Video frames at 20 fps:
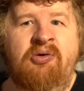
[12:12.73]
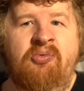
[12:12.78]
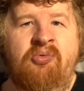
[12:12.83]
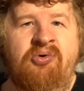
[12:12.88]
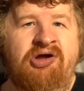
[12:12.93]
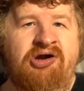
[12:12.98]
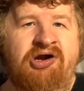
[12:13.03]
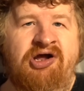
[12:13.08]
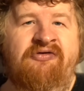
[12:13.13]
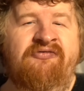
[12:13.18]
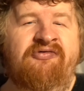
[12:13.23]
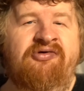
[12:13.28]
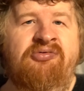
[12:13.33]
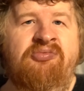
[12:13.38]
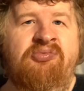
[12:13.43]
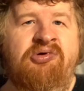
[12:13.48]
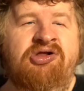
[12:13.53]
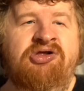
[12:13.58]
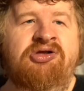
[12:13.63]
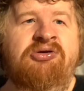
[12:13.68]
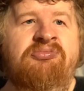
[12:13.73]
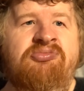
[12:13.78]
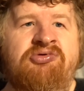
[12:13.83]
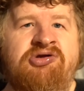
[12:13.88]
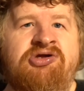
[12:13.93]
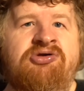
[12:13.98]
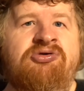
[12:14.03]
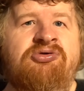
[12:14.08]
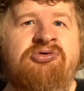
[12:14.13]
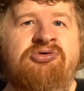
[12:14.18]
wherever William
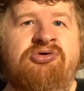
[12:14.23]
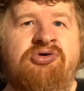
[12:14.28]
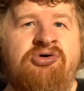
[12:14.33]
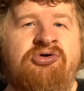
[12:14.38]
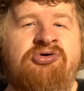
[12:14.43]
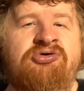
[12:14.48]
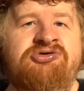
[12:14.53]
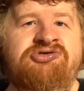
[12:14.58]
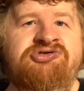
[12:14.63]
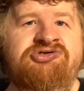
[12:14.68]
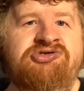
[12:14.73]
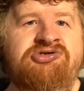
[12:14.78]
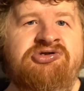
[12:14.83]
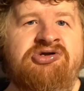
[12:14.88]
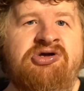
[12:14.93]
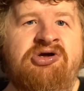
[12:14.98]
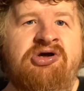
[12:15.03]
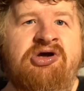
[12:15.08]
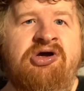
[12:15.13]
Regal goes